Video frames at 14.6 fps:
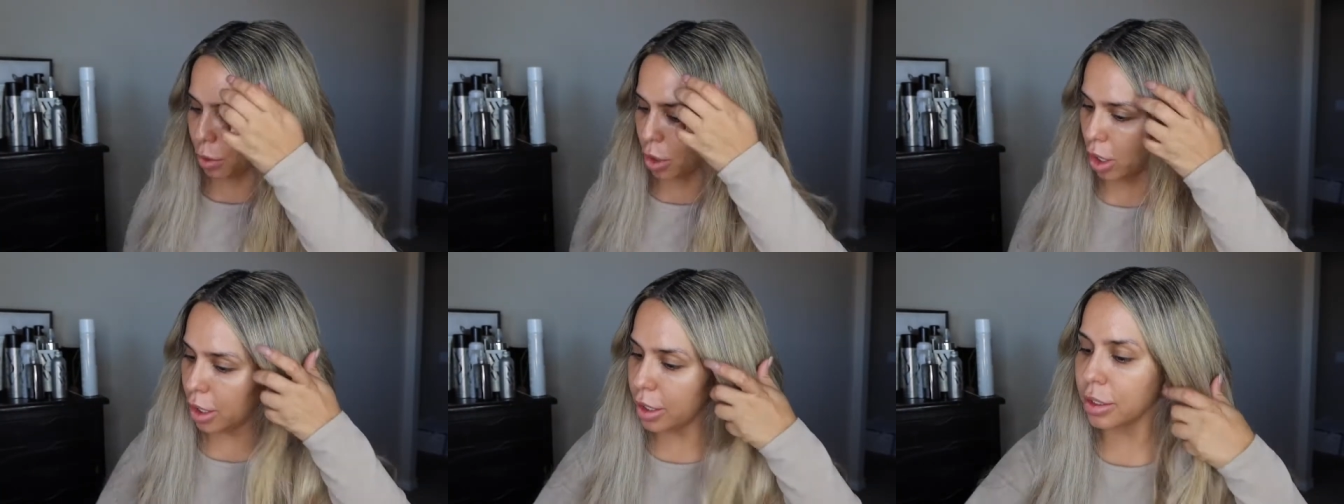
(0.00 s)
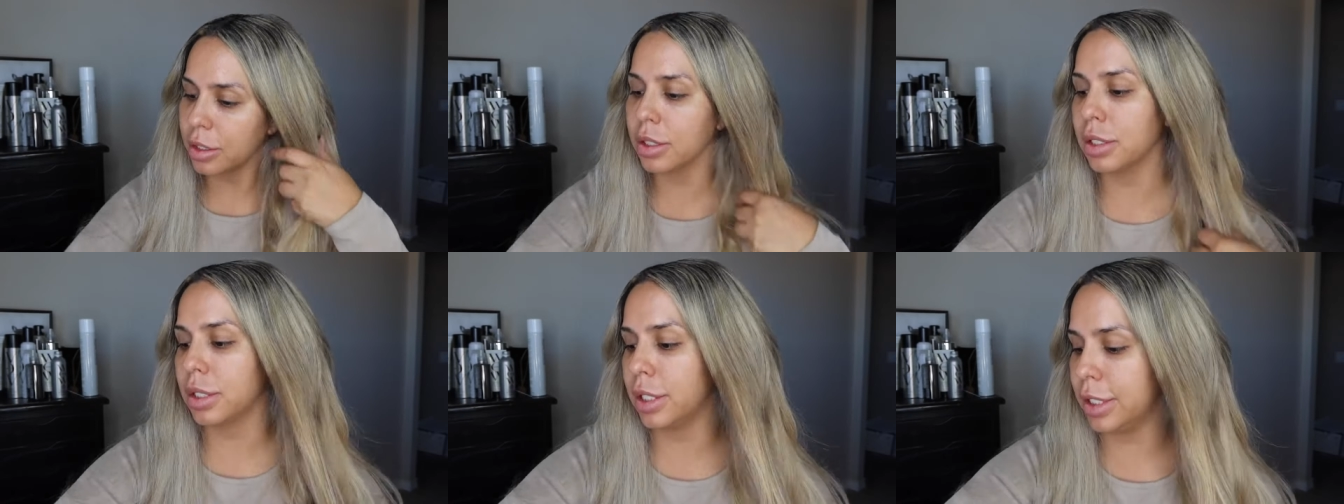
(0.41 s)
part
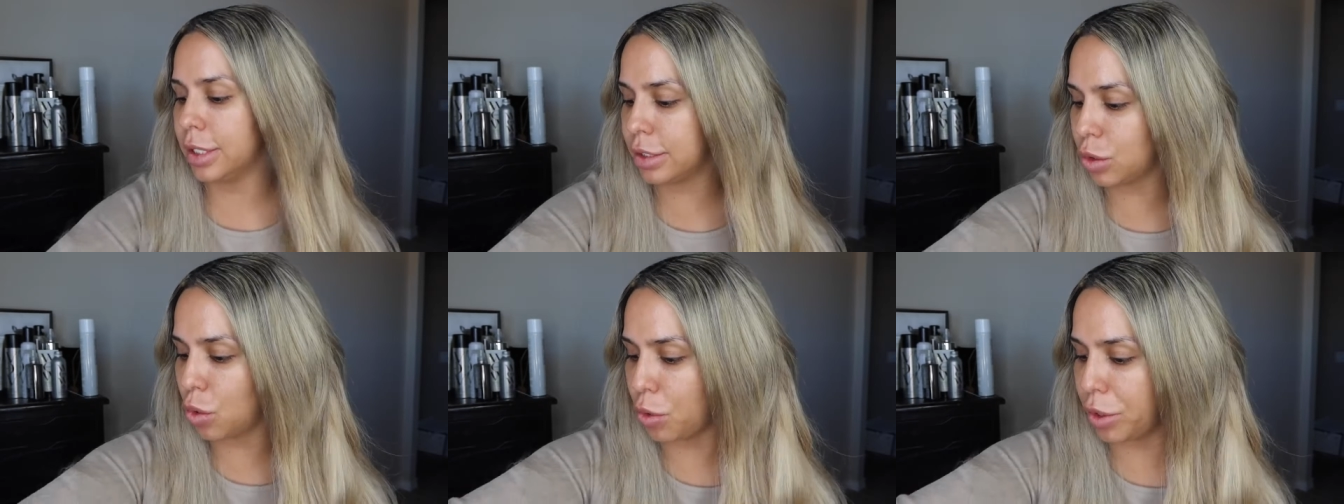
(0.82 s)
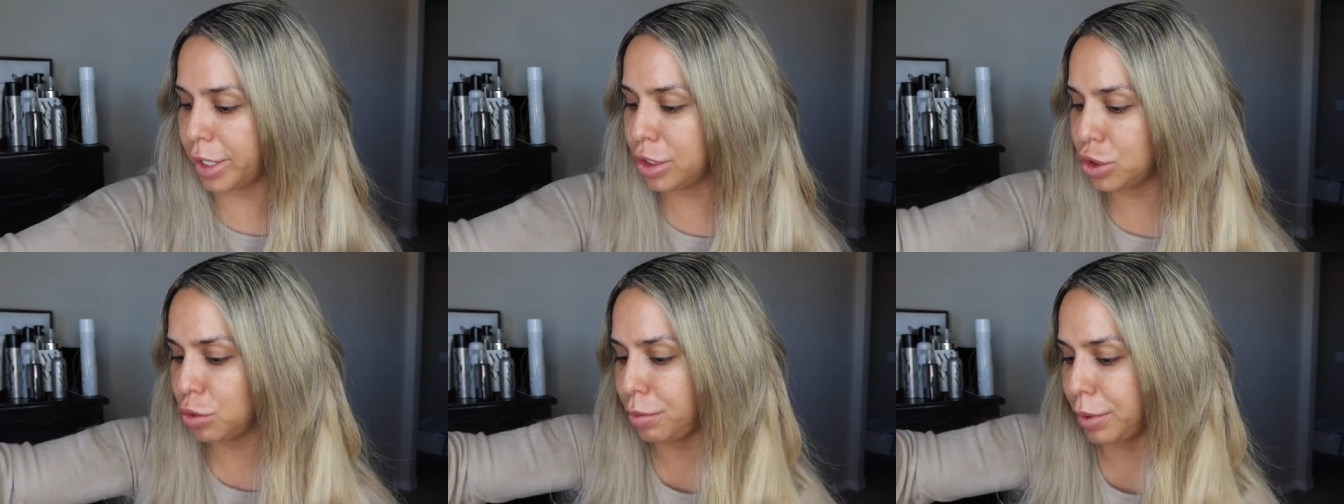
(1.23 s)
is
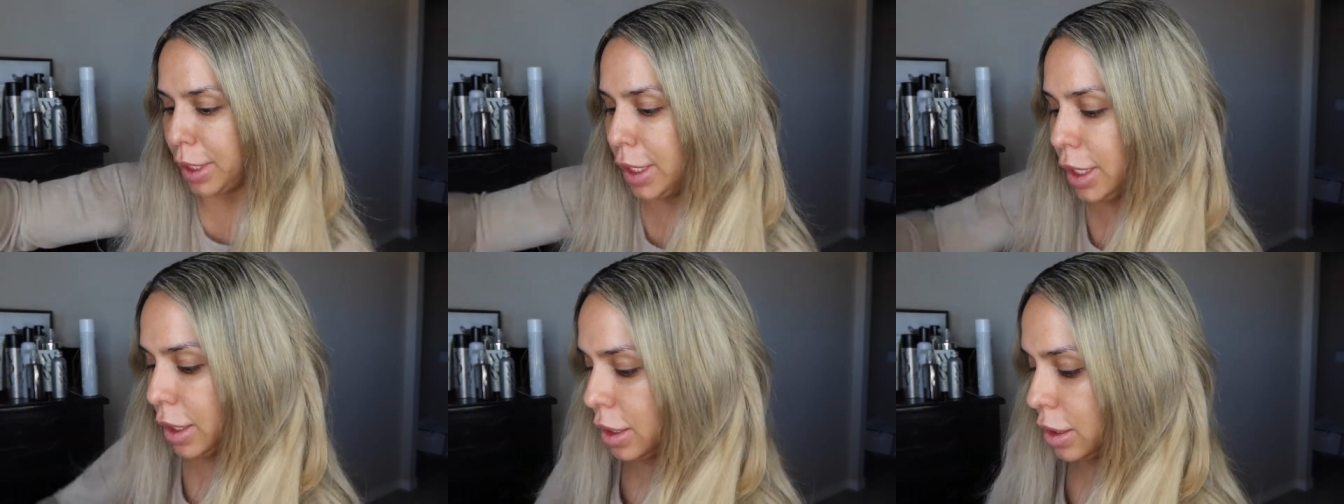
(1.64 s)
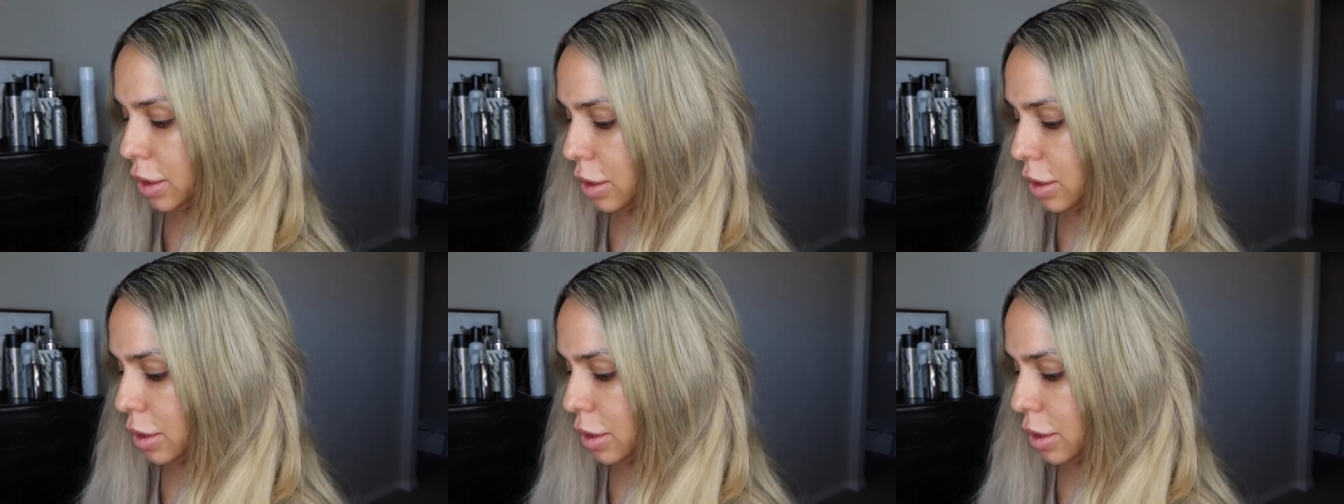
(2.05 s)
going to be